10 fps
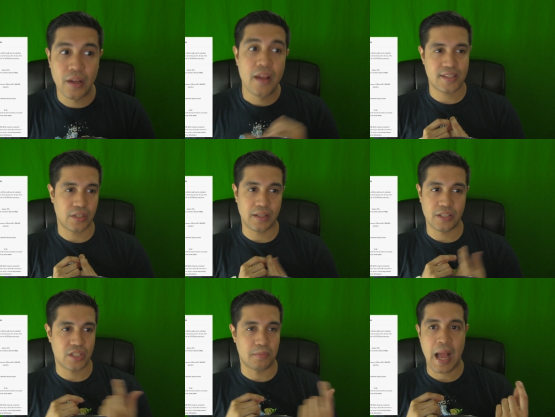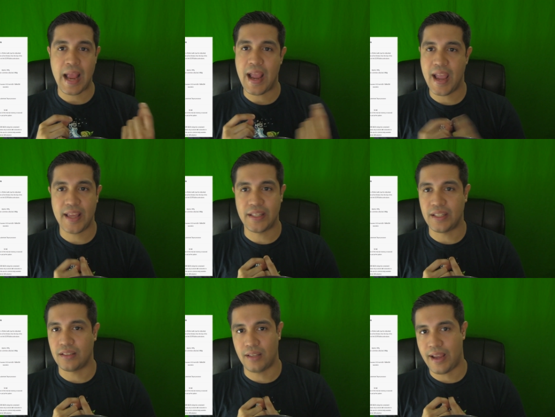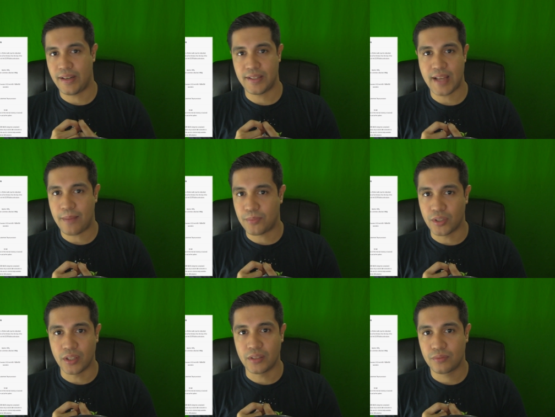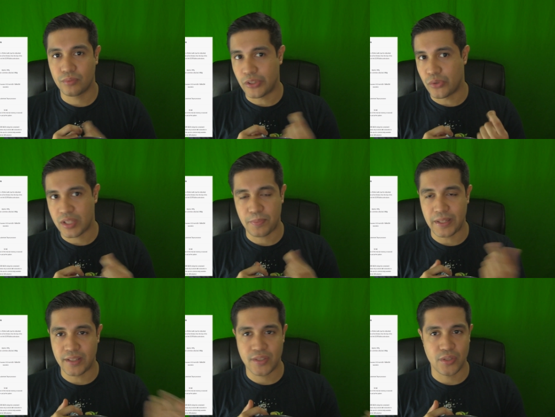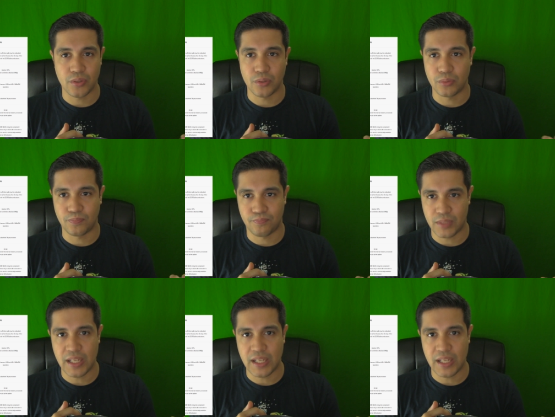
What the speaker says: I guess you can just buy any LAN adapter, USB to